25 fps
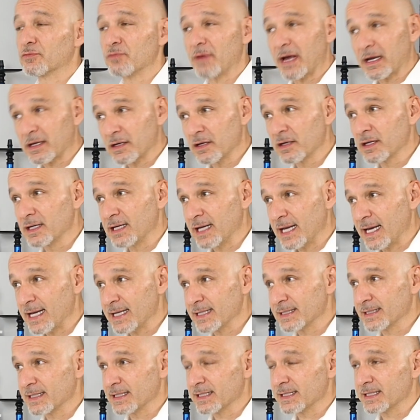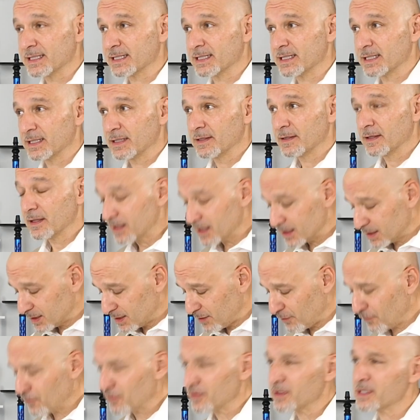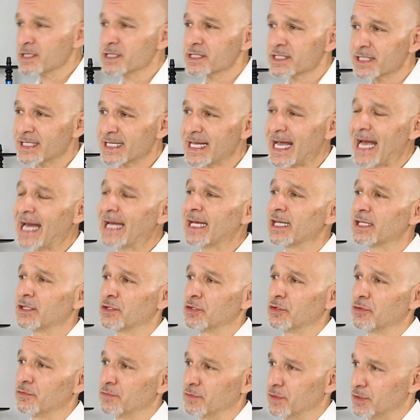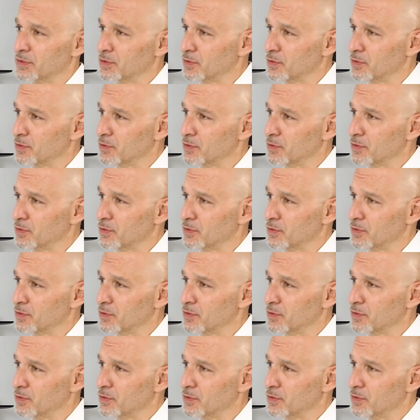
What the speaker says: recognizes the differentiality of this